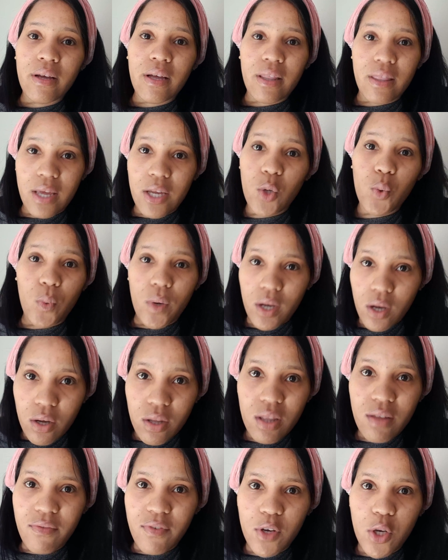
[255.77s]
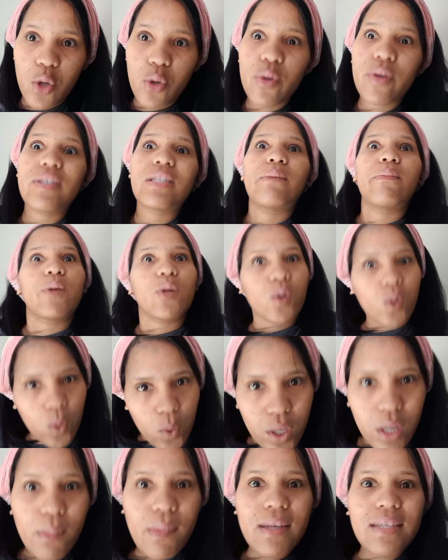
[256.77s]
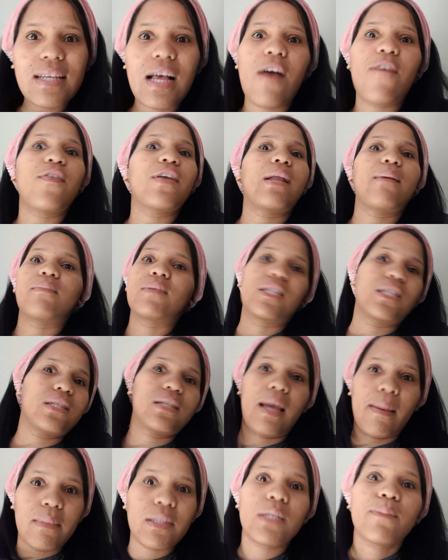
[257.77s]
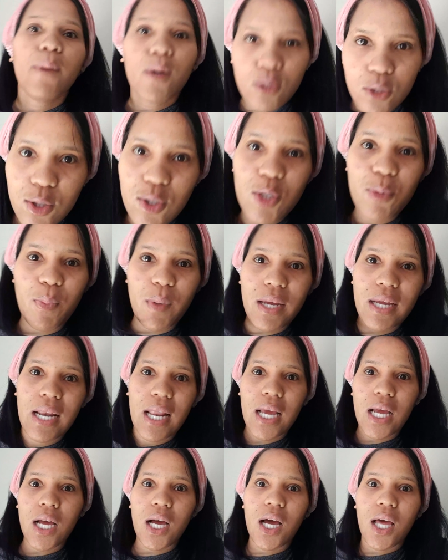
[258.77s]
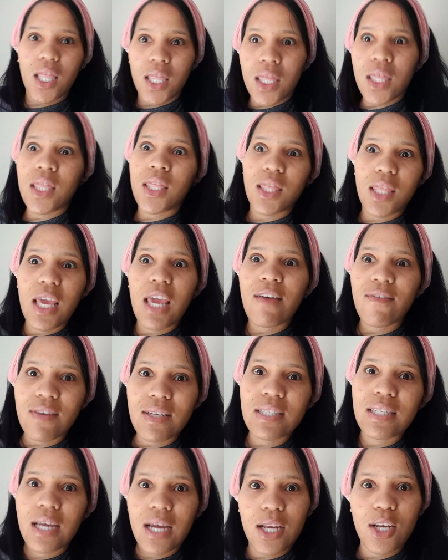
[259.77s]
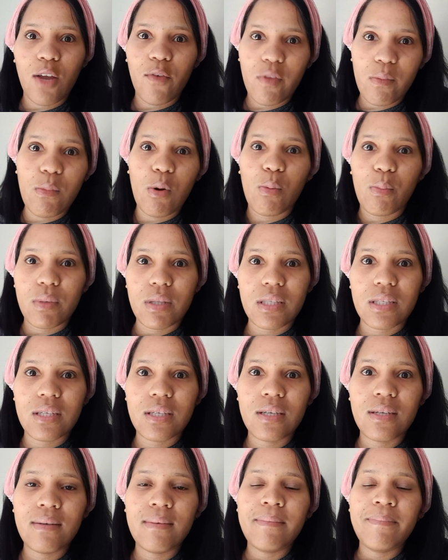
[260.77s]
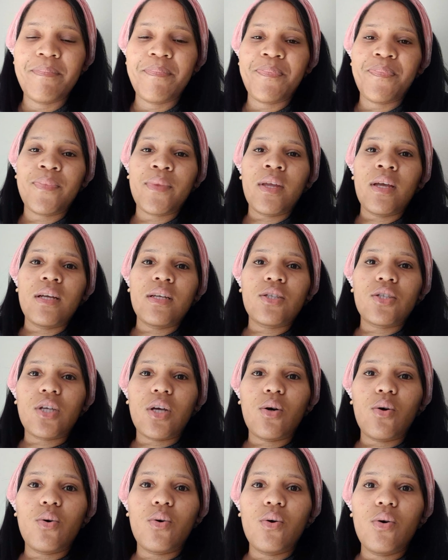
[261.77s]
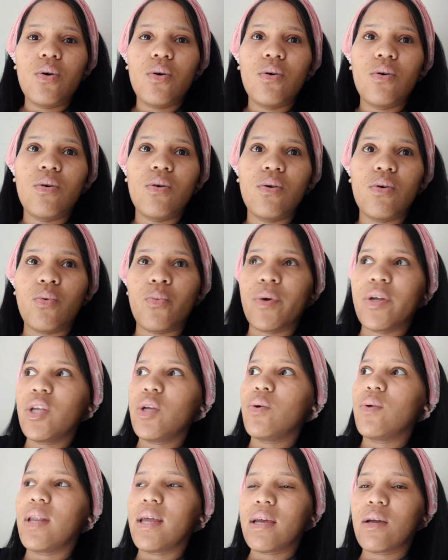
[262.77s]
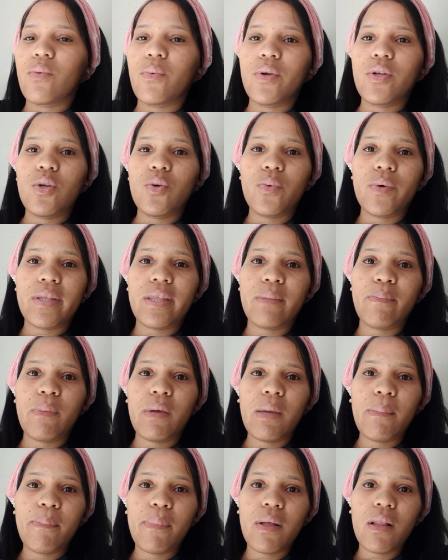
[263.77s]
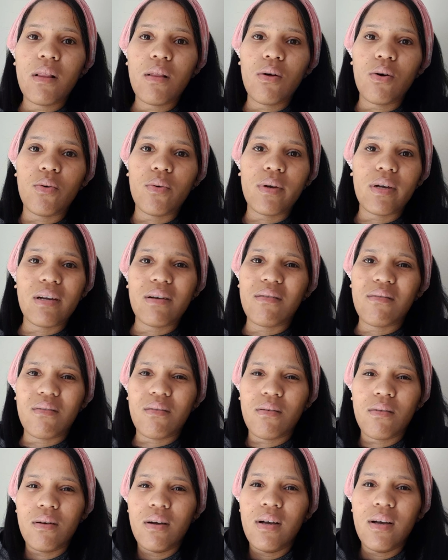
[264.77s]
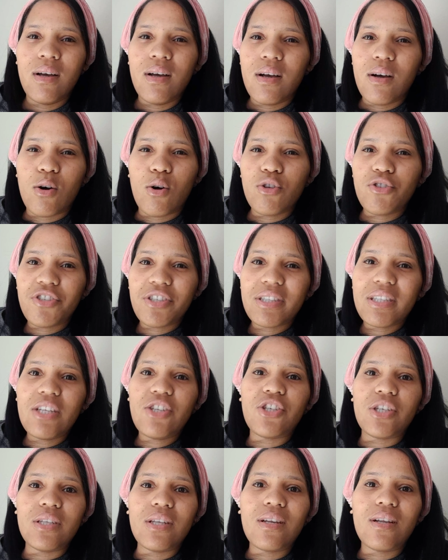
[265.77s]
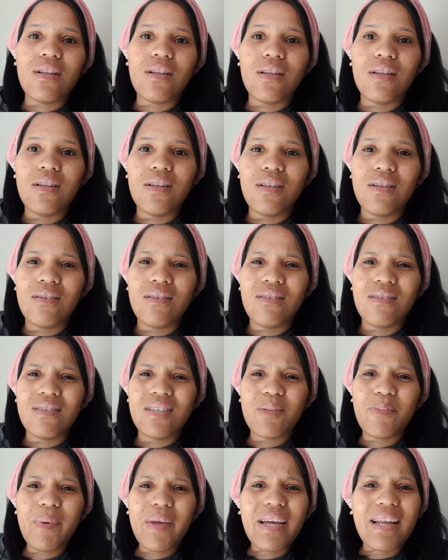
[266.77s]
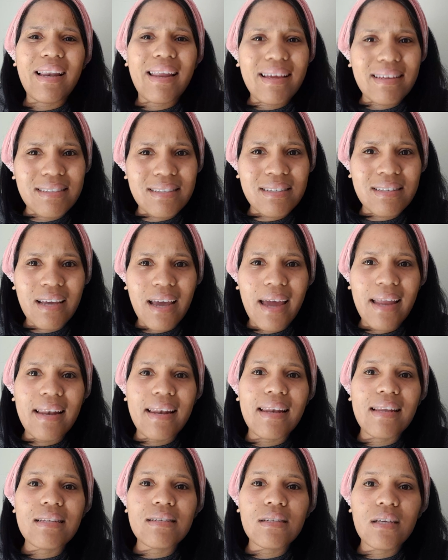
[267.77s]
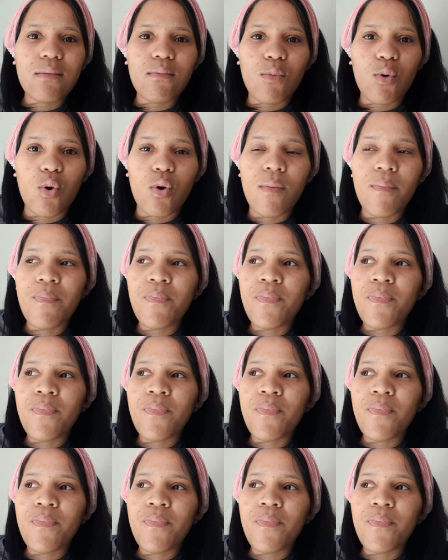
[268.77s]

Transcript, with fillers: that way on the video because i'm recording myself and i'm i'm supposed to speak like every second of the moment so when you like when you're with people or, or or just in general speak less and listen more